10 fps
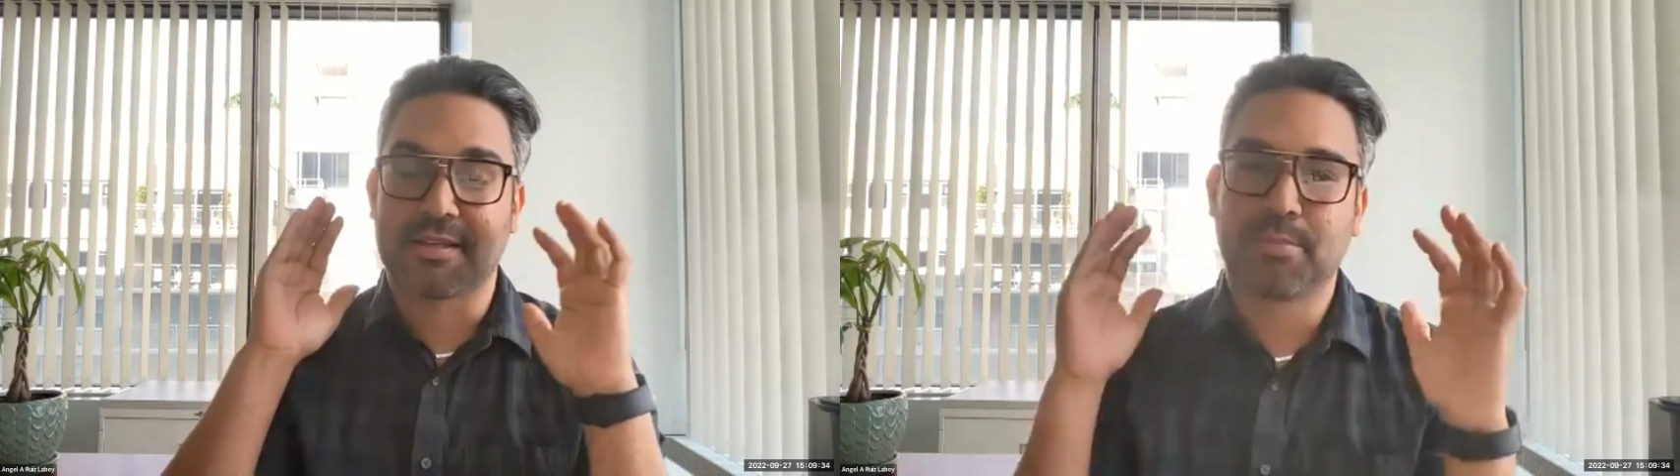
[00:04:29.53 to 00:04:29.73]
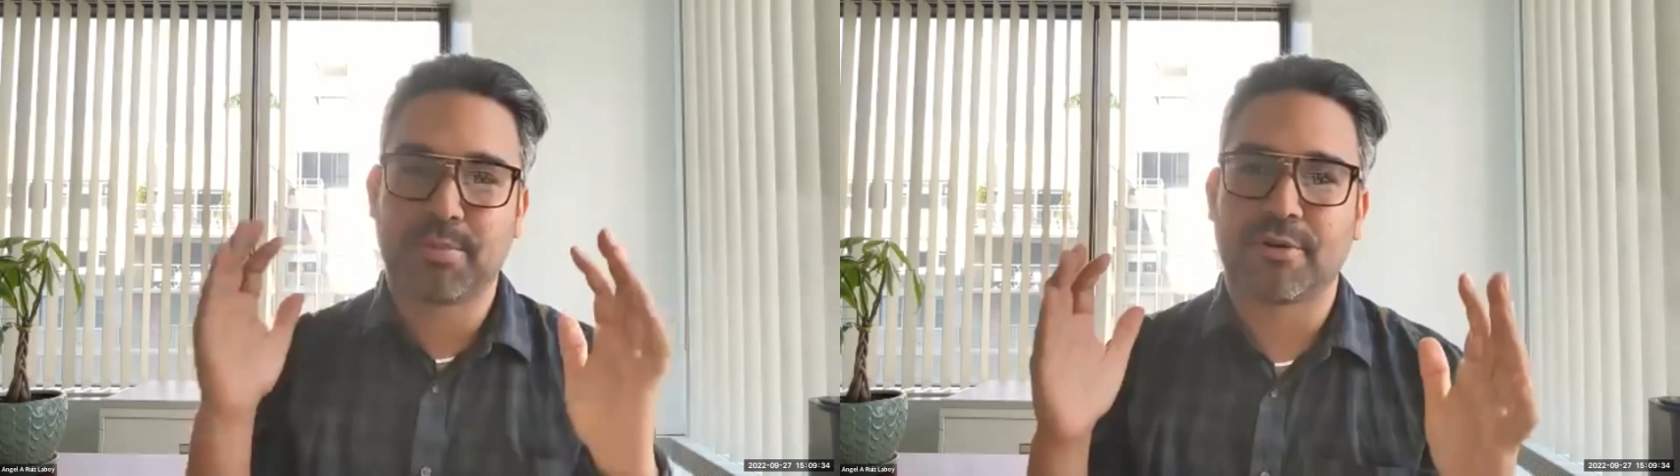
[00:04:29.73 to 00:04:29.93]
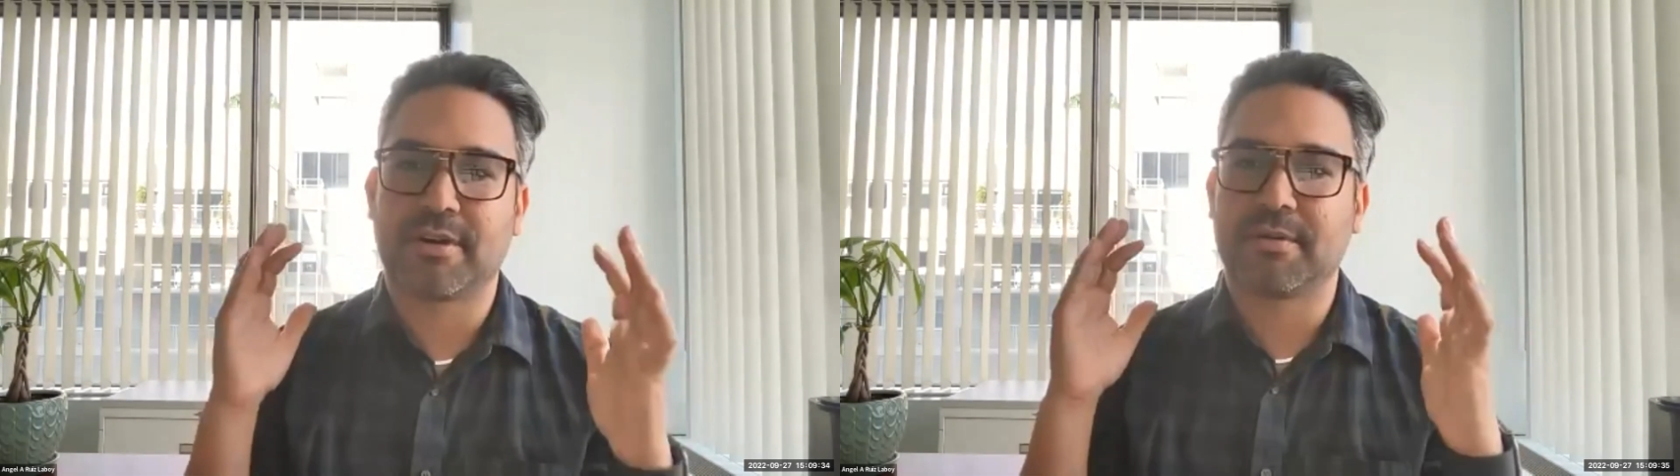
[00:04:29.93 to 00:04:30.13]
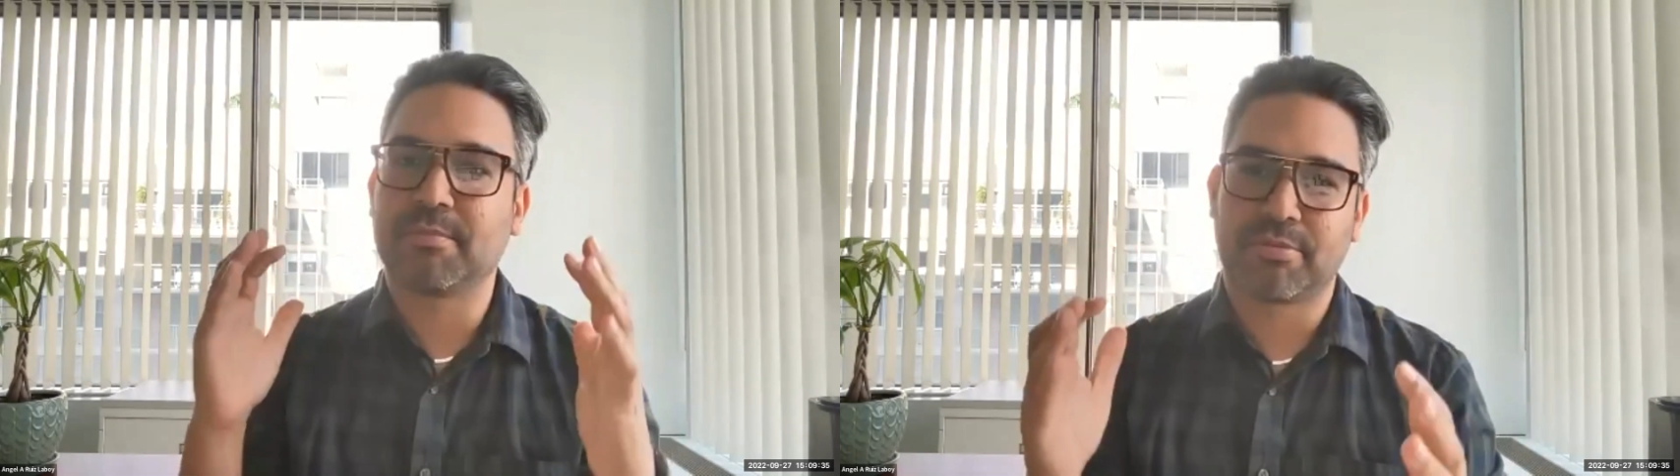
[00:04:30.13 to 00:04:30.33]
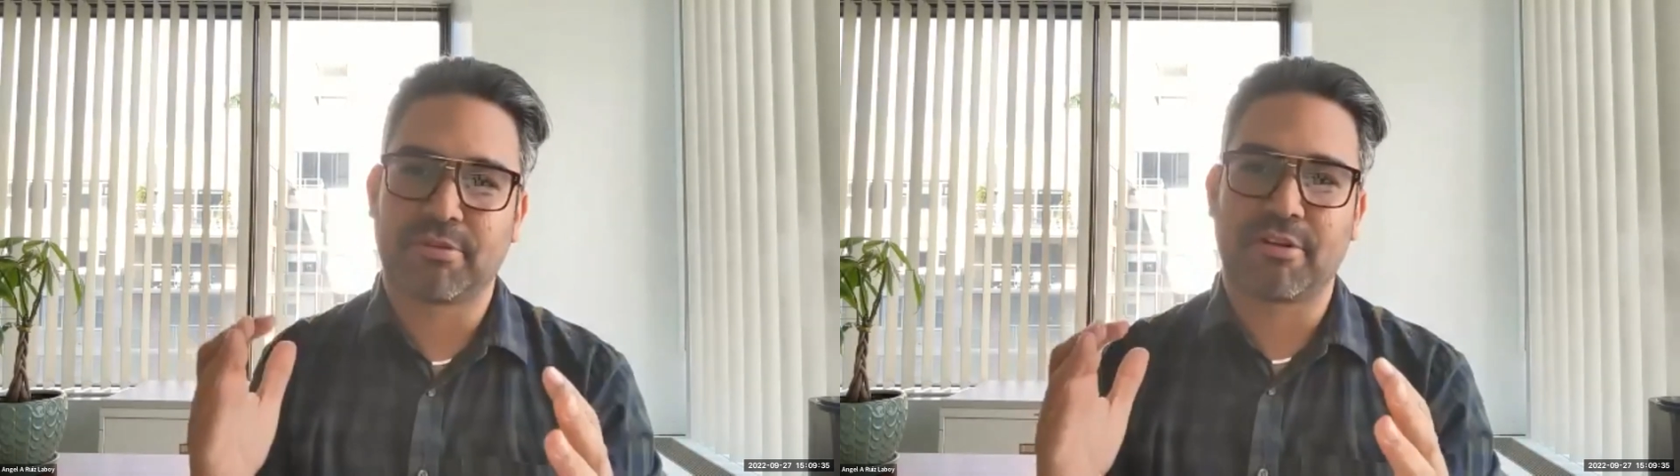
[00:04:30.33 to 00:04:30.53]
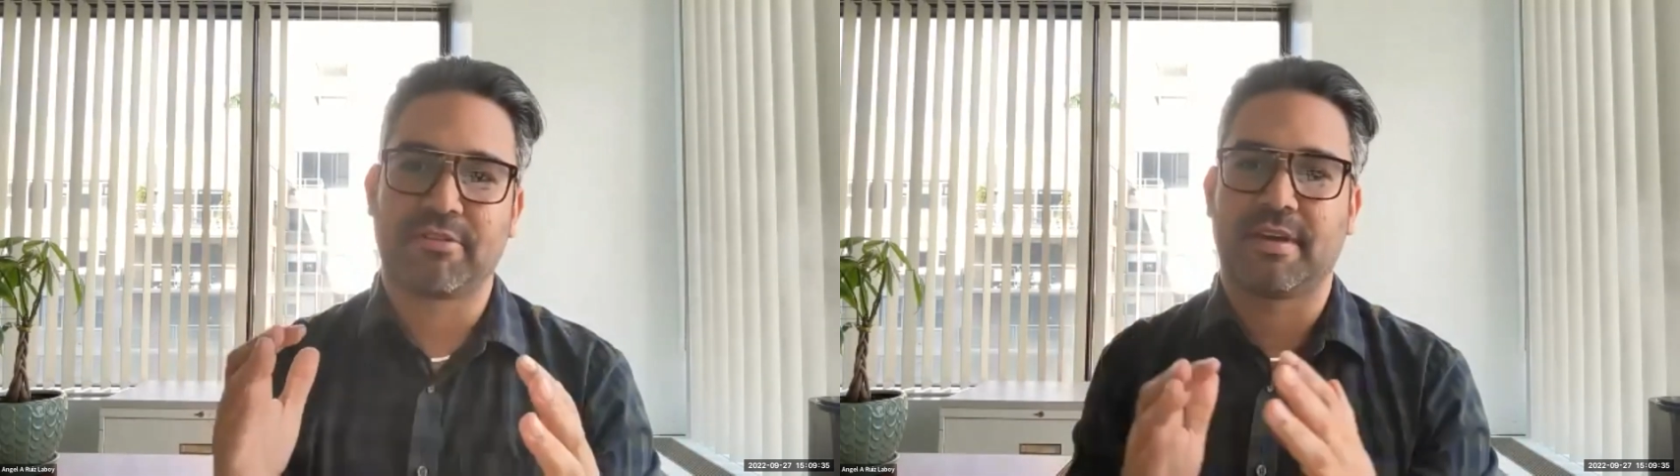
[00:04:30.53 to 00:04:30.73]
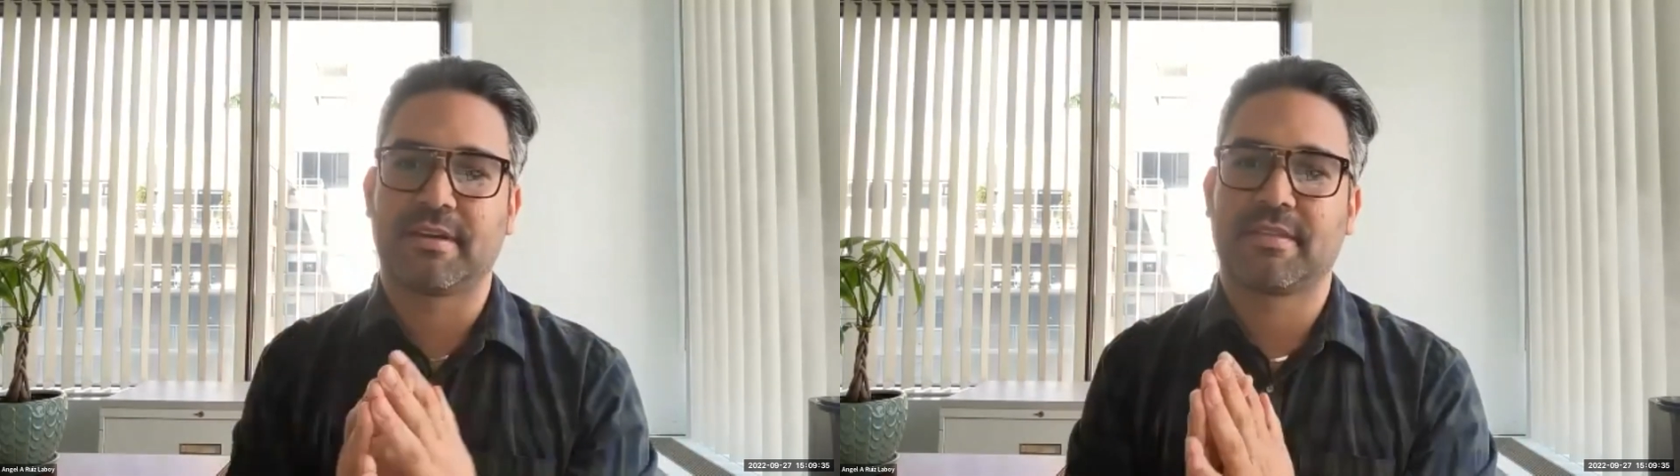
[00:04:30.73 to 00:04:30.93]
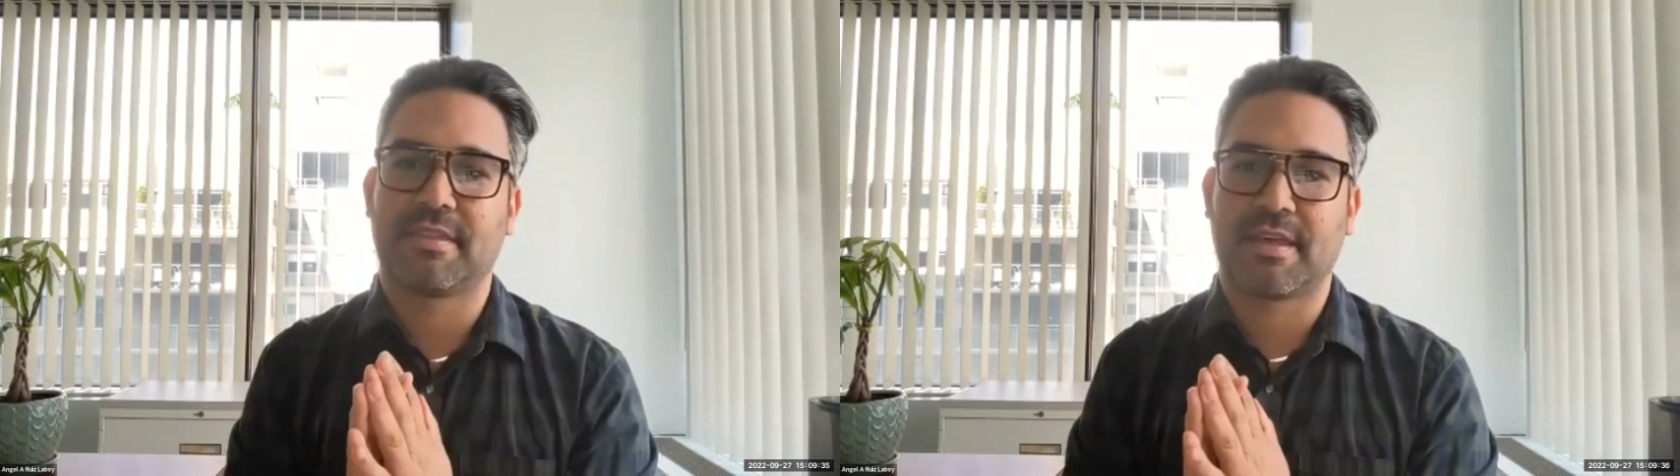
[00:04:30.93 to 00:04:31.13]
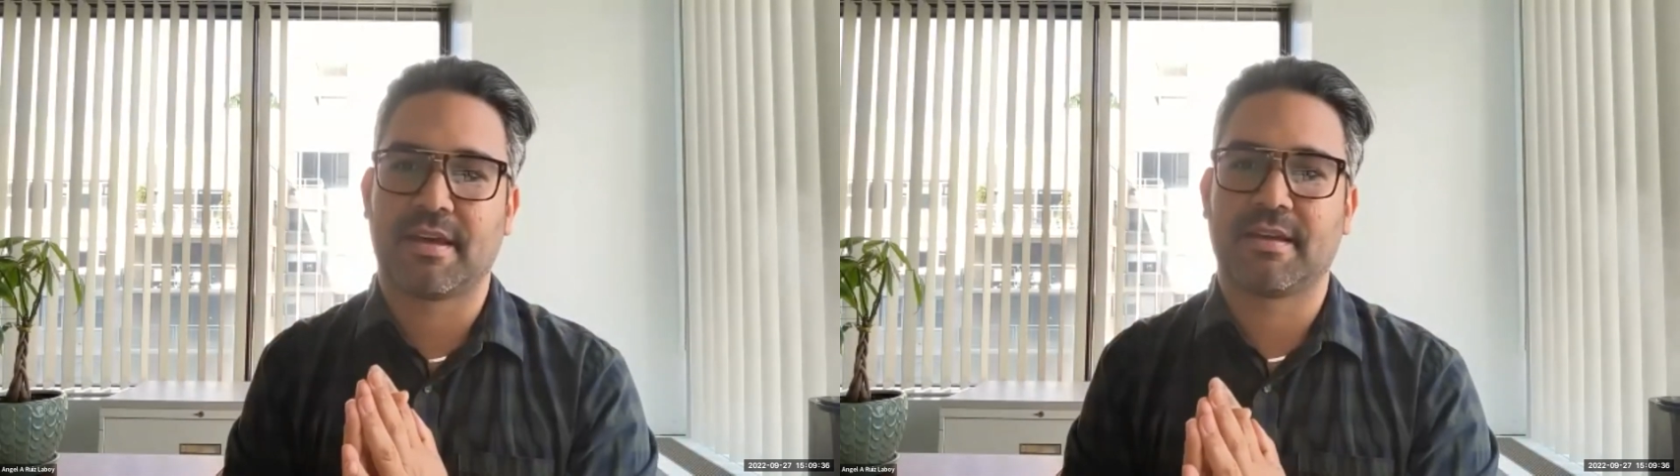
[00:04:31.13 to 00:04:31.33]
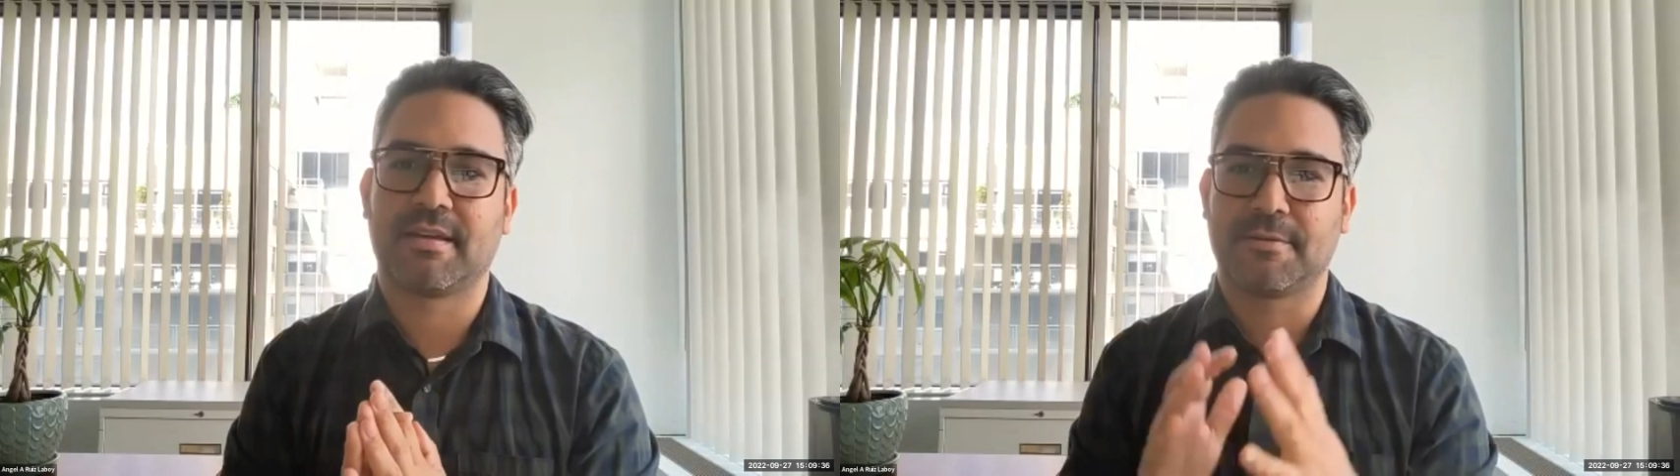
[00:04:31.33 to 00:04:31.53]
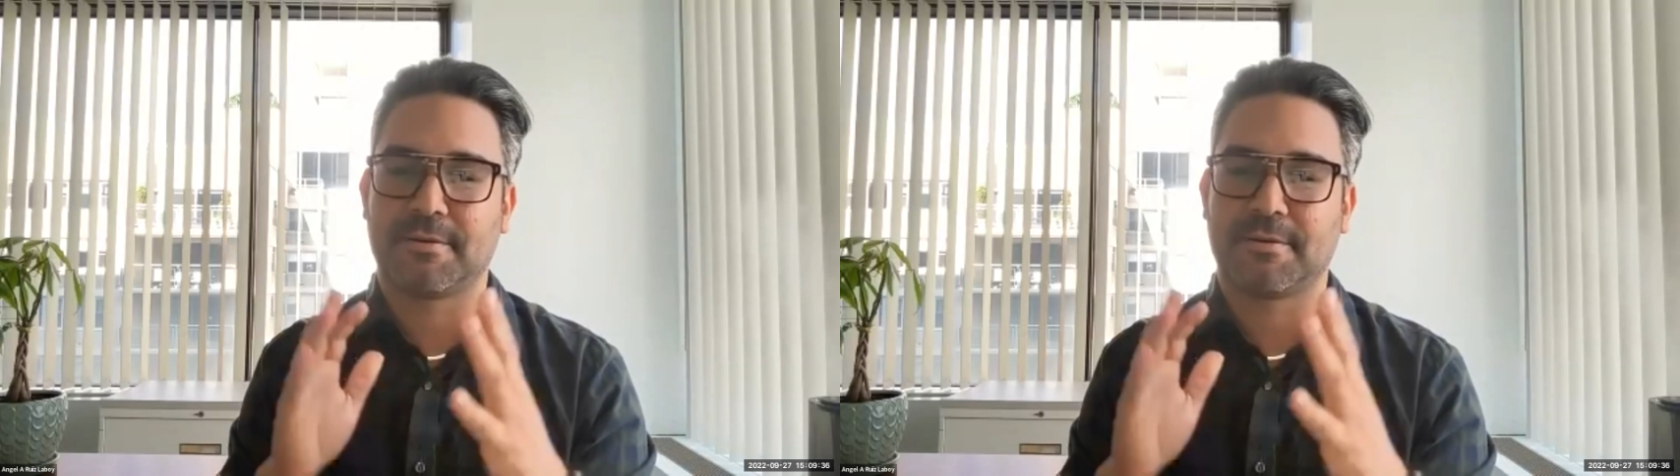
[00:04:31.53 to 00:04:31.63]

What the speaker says: important project that,